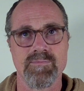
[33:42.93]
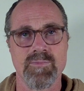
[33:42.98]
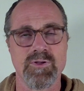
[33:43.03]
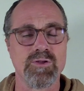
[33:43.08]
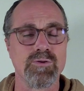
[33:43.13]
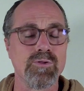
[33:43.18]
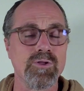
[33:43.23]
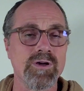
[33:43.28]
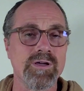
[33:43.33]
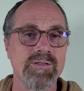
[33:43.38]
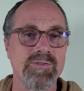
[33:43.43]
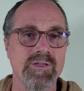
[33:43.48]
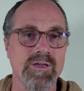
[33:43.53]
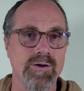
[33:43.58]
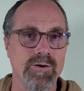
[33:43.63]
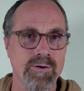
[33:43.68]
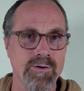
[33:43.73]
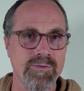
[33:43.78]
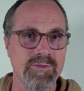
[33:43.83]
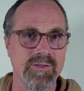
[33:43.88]
When you look at
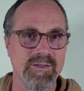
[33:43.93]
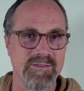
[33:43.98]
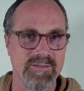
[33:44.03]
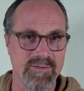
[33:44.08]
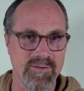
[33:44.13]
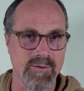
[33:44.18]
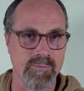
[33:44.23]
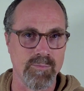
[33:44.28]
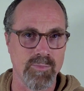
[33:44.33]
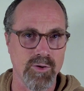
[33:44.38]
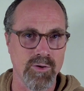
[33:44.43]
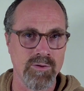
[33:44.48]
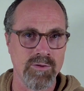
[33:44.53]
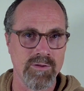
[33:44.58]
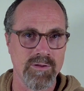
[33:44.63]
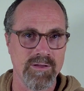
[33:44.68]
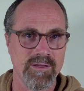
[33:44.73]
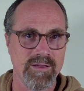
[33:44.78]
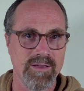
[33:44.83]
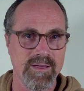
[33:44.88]
the earth
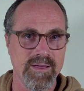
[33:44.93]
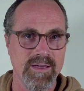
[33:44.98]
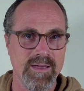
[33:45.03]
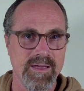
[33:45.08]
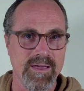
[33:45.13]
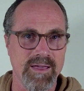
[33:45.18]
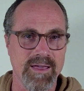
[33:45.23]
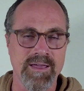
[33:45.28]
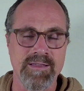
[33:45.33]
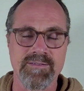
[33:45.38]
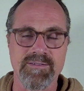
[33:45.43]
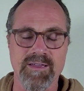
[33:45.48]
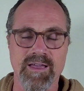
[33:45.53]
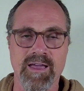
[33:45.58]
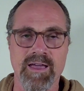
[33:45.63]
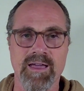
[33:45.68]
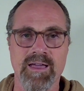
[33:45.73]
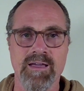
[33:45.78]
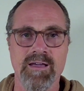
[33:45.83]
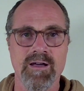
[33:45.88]
symbol, it's
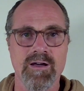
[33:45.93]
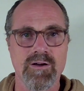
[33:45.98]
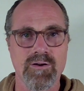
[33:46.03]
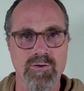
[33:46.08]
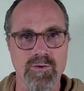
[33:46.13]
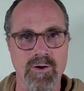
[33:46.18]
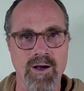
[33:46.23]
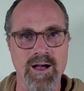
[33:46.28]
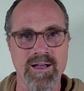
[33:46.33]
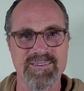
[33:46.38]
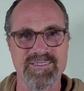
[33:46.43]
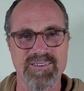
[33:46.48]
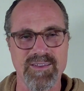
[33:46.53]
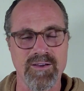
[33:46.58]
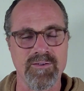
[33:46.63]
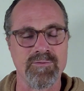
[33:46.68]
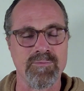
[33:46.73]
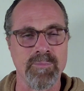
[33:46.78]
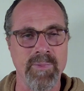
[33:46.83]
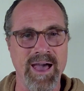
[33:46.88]
a cross
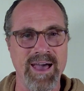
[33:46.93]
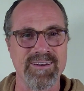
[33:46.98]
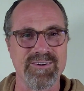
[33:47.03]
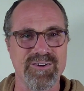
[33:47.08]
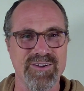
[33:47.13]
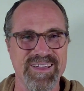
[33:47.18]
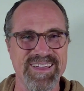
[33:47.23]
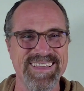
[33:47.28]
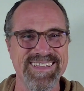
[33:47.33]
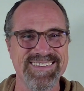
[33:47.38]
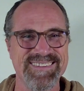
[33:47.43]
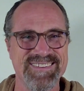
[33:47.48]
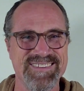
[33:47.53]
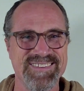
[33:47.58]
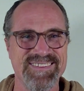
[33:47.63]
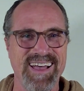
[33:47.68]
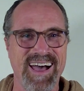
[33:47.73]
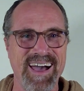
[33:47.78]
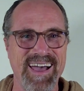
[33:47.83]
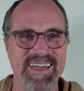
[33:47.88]
of matter
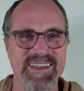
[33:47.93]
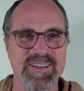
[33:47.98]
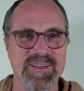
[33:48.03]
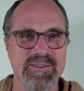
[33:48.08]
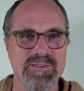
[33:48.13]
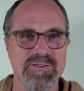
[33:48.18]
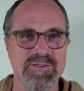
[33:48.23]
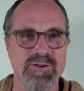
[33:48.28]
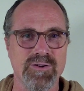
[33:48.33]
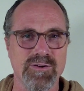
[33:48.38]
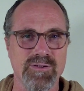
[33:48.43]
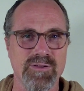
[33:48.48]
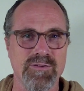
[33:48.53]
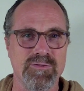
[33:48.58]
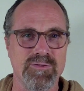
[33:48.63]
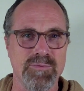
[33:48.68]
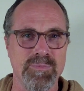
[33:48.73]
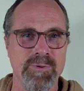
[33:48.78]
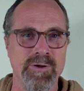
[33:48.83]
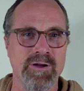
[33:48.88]
inside a circle
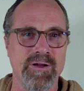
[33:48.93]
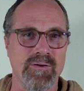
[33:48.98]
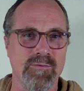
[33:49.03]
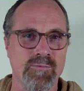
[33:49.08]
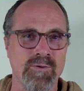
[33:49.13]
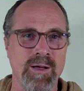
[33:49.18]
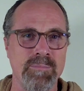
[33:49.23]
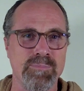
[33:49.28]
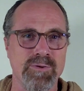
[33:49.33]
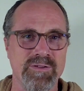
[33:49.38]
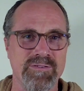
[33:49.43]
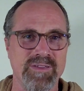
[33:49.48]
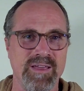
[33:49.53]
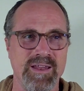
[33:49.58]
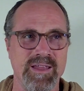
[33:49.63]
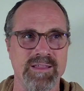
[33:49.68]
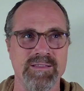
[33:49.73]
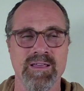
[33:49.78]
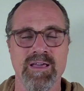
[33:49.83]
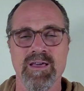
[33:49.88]
of spirit
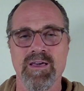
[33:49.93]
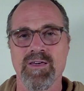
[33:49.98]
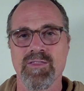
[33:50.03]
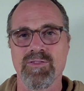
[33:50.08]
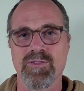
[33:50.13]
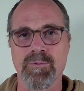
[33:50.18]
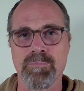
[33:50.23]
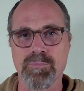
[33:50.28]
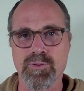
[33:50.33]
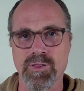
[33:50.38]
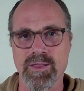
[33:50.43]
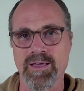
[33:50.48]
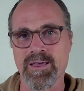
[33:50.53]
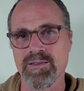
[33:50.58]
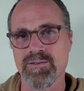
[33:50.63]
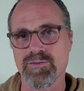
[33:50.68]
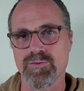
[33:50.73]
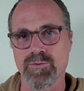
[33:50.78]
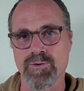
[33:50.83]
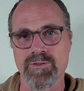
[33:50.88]
representing the
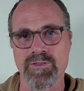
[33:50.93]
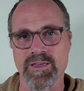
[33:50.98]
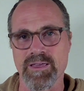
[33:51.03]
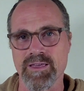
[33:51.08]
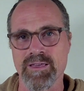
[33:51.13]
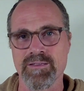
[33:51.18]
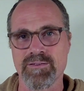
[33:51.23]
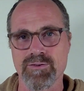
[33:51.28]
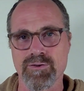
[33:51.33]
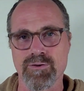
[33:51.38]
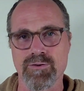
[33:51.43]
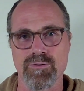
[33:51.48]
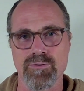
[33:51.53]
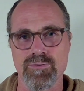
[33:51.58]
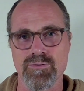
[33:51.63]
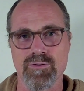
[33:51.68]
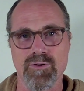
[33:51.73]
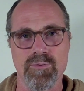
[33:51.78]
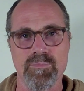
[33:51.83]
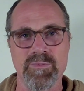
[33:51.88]
place where the eternal
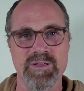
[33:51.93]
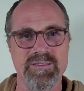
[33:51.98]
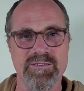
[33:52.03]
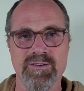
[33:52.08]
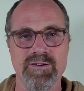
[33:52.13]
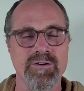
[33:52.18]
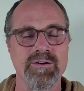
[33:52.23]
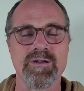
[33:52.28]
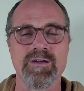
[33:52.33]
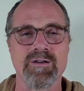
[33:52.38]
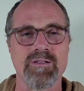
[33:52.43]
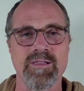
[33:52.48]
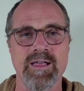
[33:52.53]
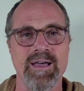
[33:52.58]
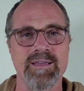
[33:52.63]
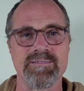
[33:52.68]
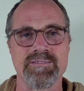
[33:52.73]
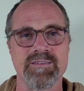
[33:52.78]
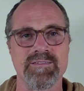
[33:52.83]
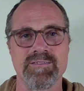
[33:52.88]
soul
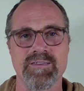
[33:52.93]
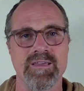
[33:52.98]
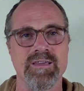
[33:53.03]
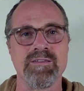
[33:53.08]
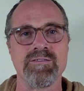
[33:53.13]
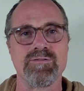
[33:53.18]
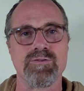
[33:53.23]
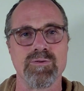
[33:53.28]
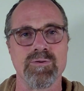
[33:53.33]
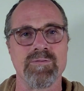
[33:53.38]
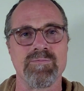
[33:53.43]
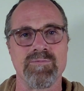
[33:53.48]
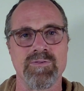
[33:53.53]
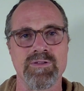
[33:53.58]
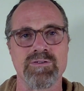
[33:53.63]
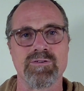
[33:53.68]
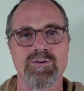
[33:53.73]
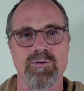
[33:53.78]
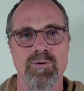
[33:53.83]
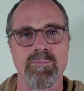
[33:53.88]
materializes into a
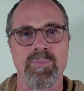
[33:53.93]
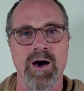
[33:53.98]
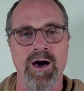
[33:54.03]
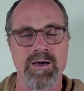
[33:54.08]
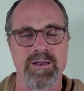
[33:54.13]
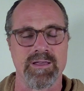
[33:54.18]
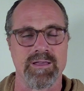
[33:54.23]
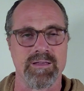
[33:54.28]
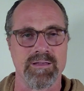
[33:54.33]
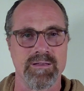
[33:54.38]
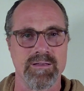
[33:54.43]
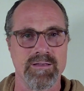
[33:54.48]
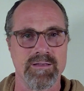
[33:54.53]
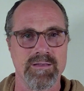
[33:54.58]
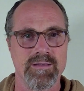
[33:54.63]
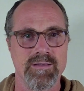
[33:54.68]
physical body.